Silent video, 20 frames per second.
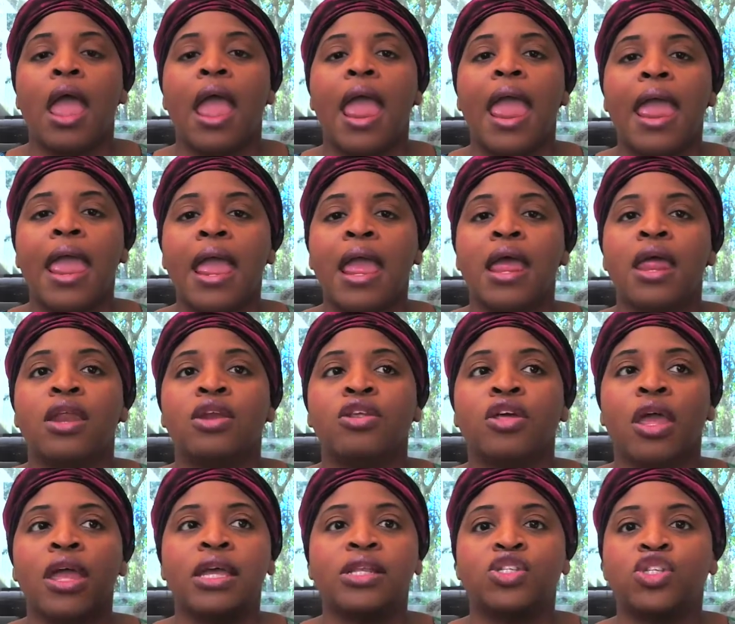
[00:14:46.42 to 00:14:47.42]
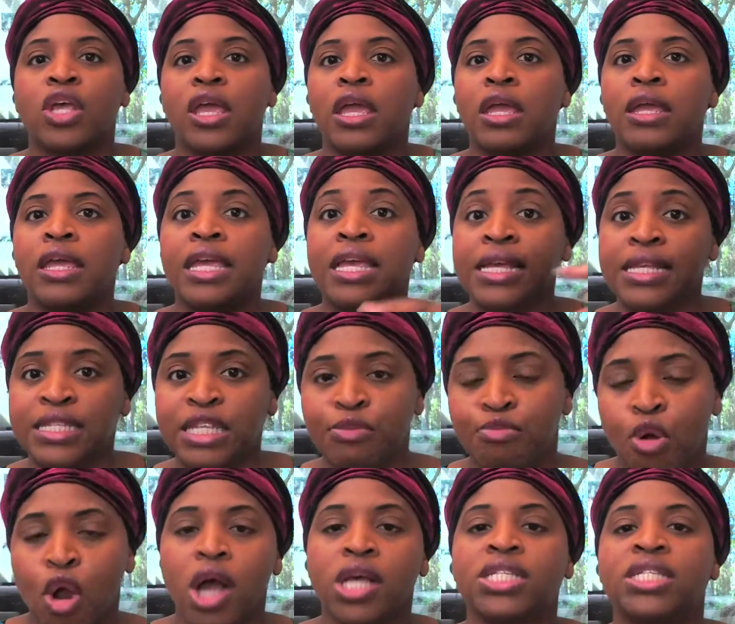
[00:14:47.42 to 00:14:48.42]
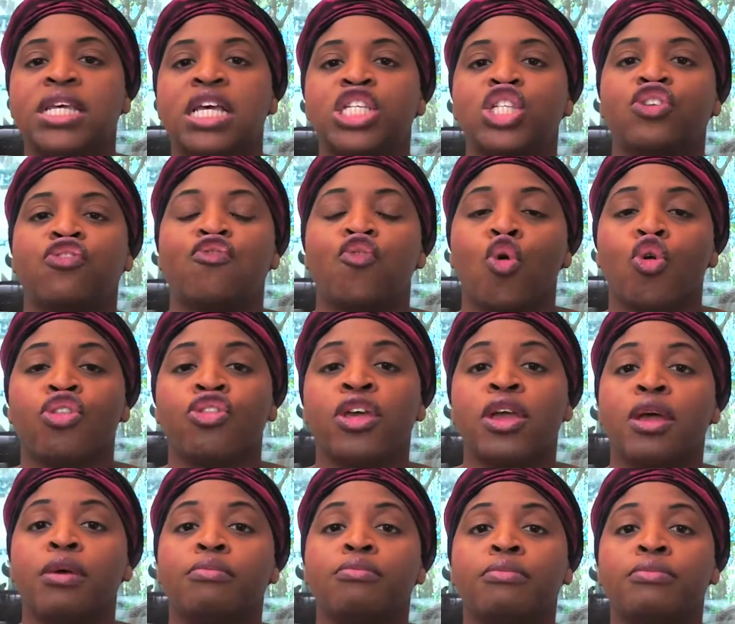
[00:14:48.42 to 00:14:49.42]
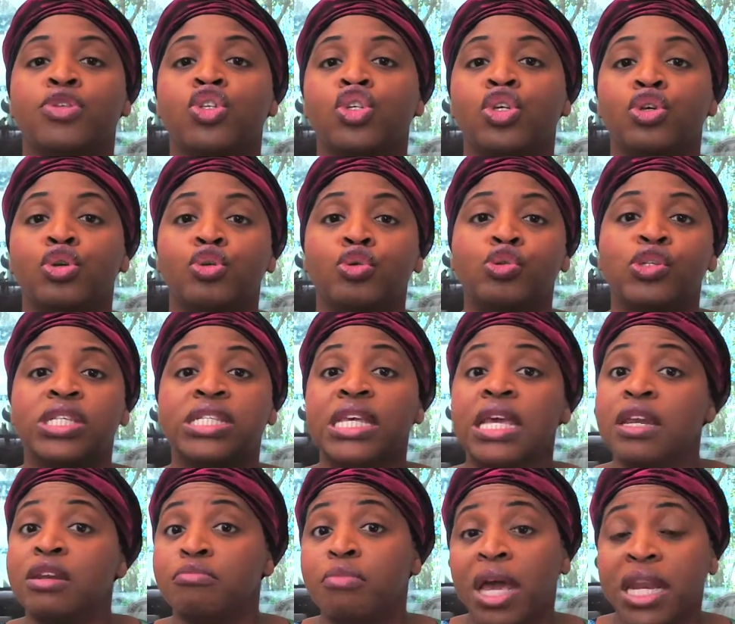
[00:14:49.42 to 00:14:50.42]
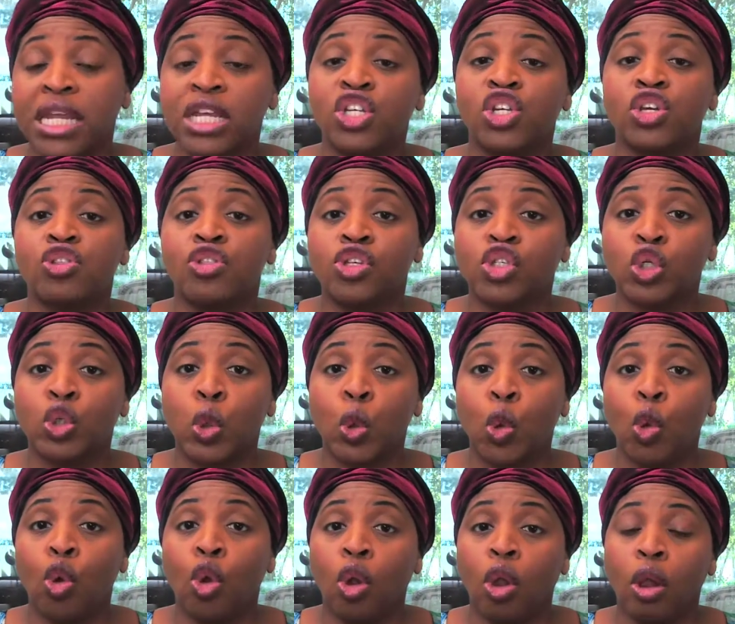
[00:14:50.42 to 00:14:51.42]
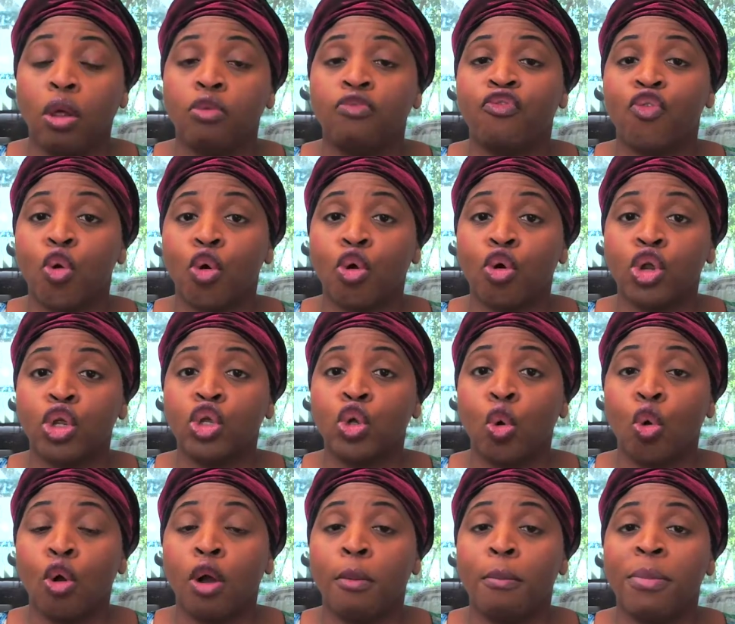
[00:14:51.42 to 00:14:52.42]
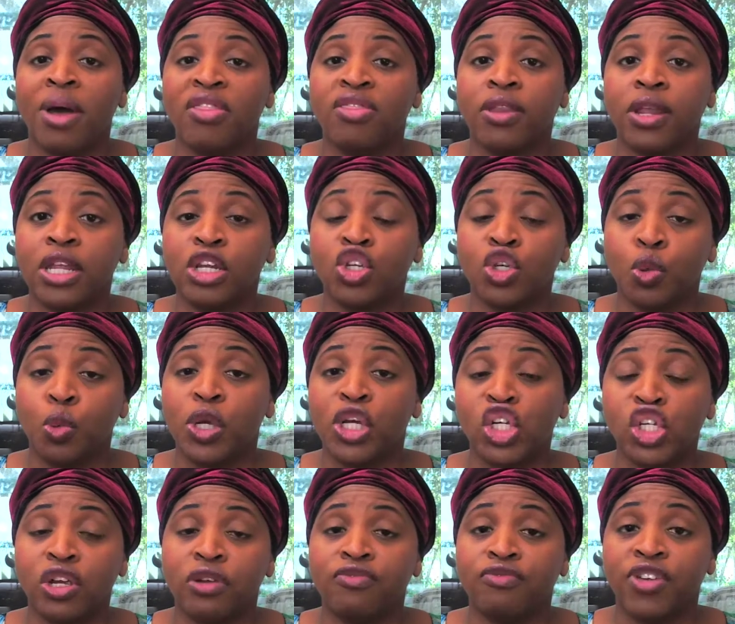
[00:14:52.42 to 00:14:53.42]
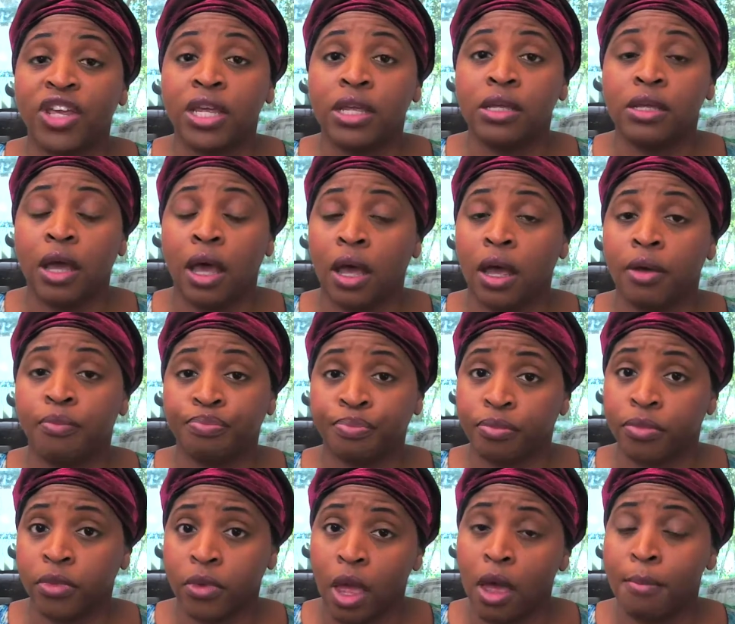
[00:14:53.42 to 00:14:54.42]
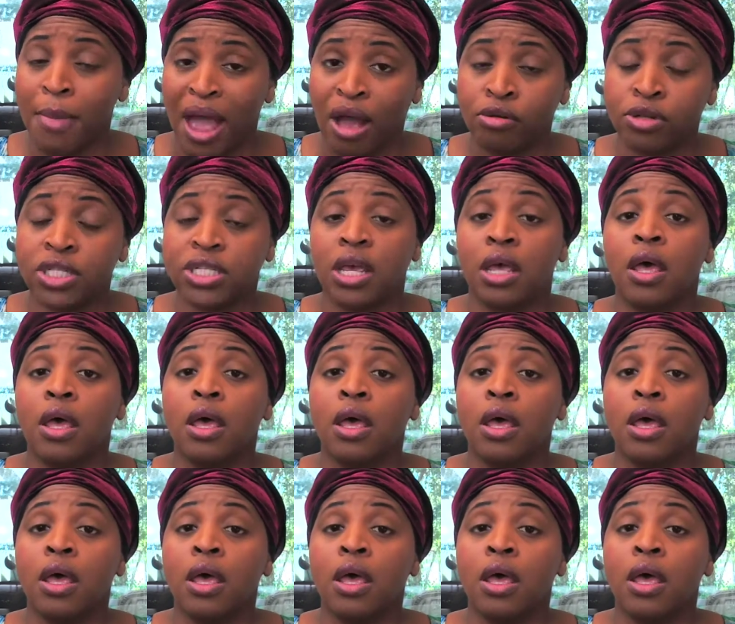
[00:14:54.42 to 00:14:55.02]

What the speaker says: and it's a easy process for them to send money to the school for your monthly tuition fee balance.